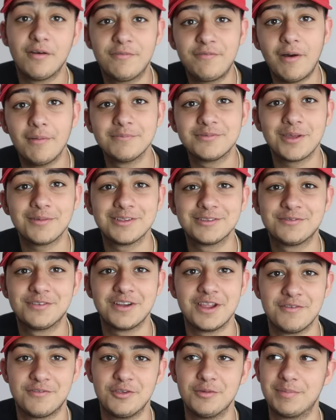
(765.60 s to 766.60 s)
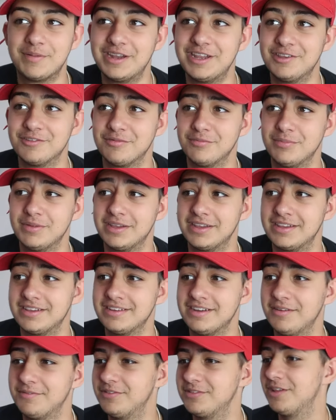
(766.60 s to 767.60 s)
thumbs up this video if you believe in me.
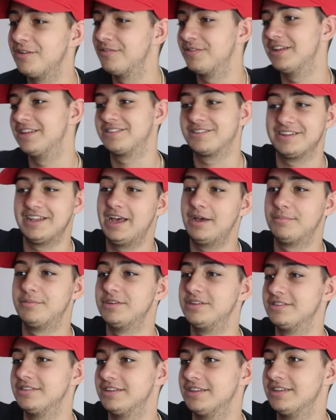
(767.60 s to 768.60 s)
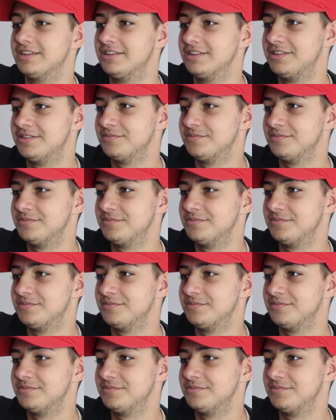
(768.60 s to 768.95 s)
I don't think that's going to happen, is it?